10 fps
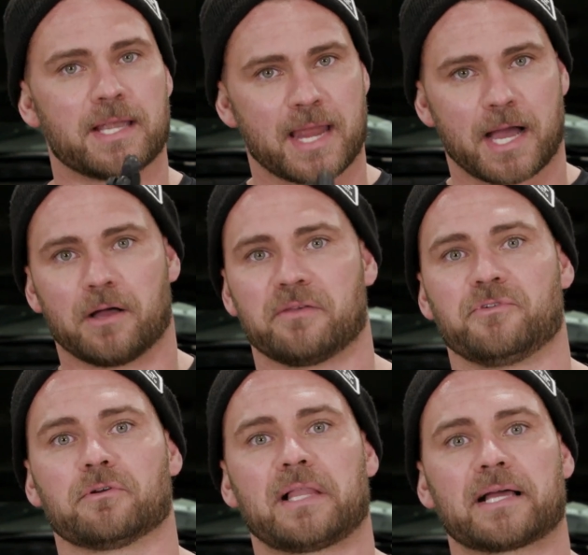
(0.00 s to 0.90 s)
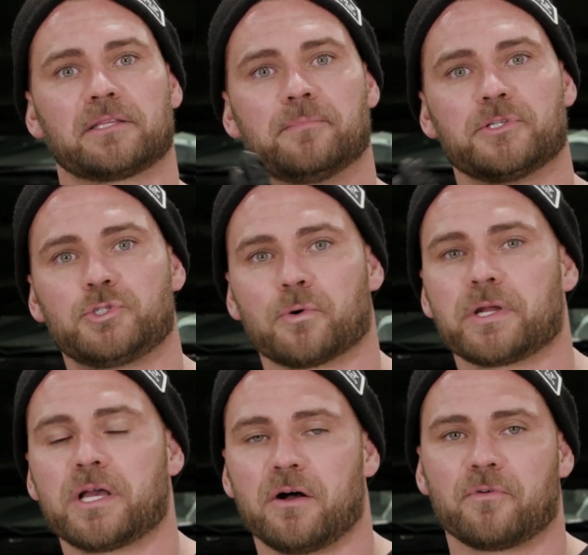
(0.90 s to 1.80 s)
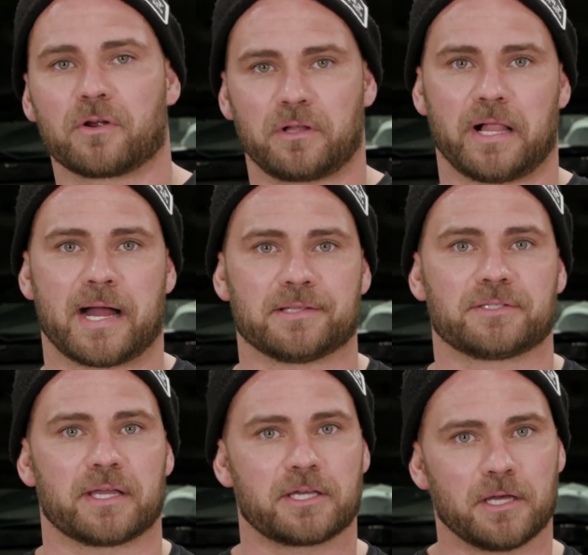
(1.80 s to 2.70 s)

Now, if you're like the majority of our clients that